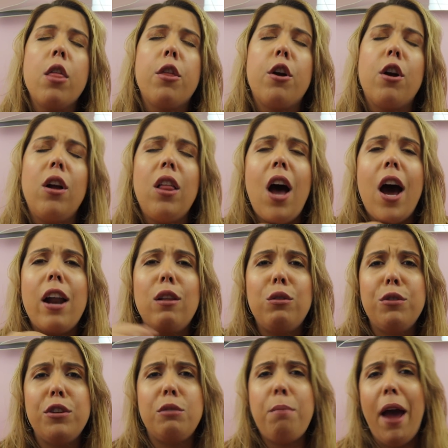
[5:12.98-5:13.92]
There are a lot
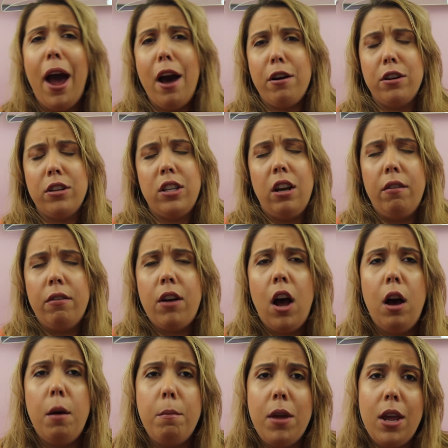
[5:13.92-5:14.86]
of loose powders that have
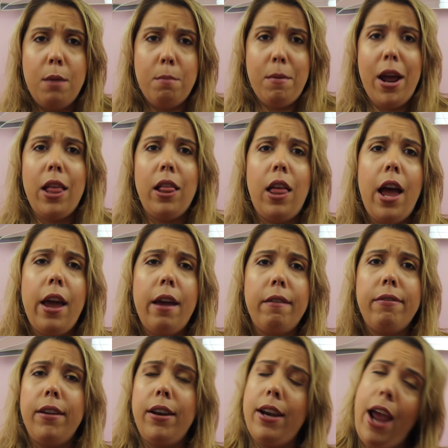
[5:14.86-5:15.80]
come in my
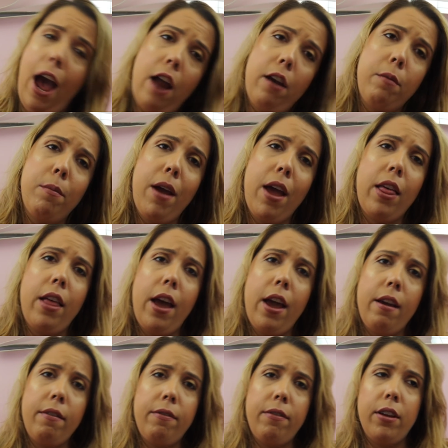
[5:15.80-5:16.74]
life and out of my
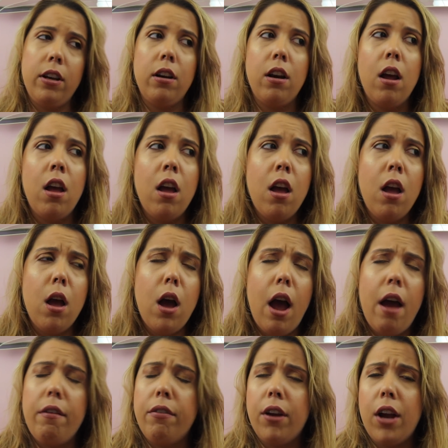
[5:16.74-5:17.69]
life and
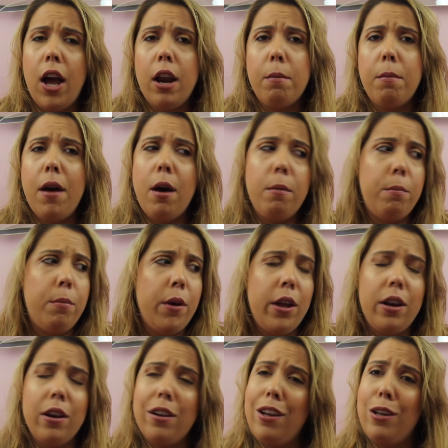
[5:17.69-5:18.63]
I forgot about,
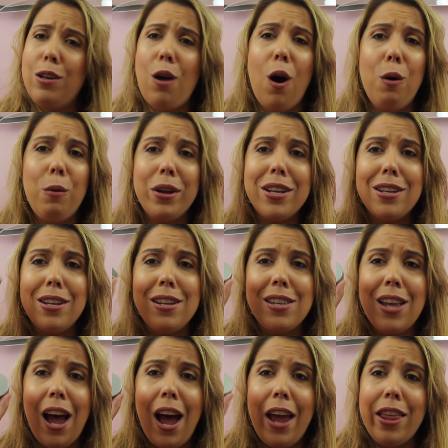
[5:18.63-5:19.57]
but it's always
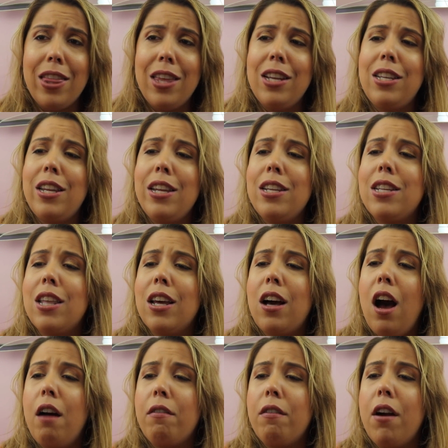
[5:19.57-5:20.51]
this guy. This is the
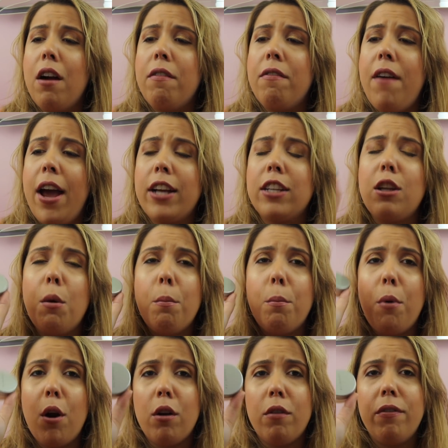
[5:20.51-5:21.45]
Cover FX
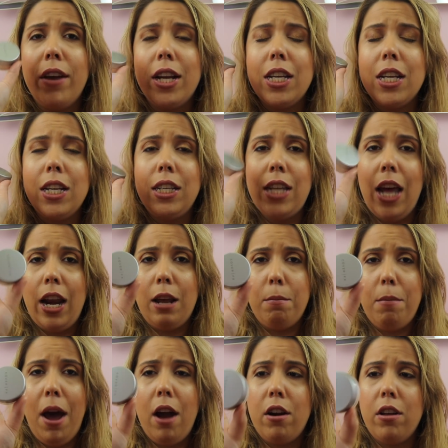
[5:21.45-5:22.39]
Perfect
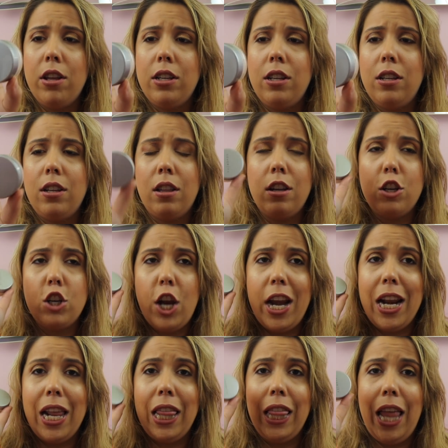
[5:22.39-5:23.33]
Setting Powder. This is in the
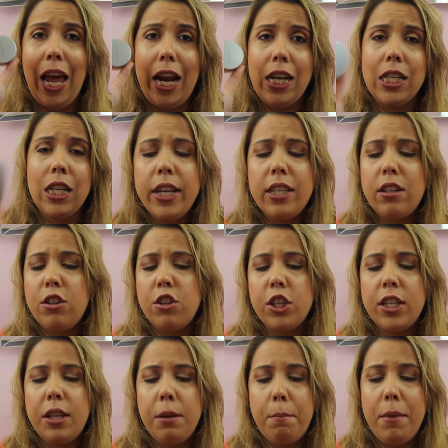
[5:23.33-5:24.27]
shade Light. This is
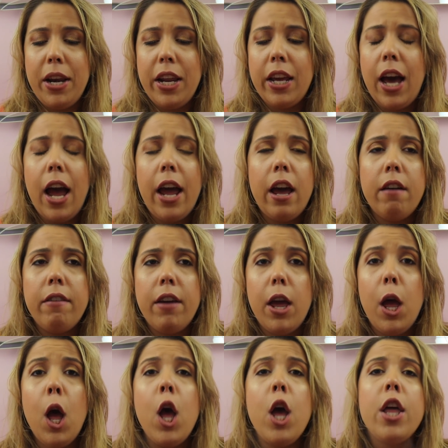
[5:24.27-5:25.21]
just the mini guy of
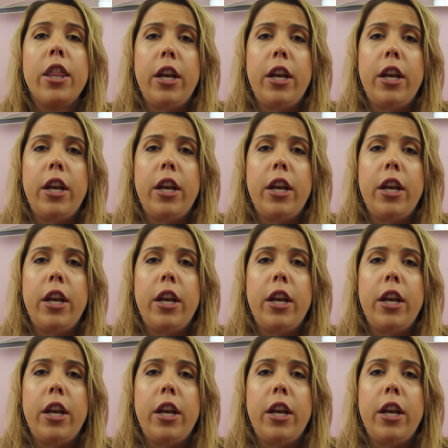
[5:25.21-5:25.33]
it.